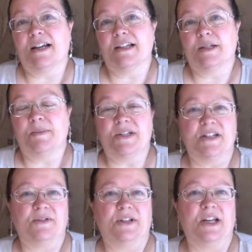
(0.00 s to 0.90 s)

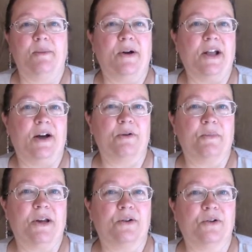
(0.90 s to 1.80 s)
specifically about how to
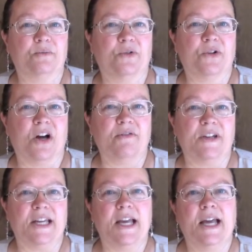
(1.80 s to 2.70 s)
make cold brew coffee.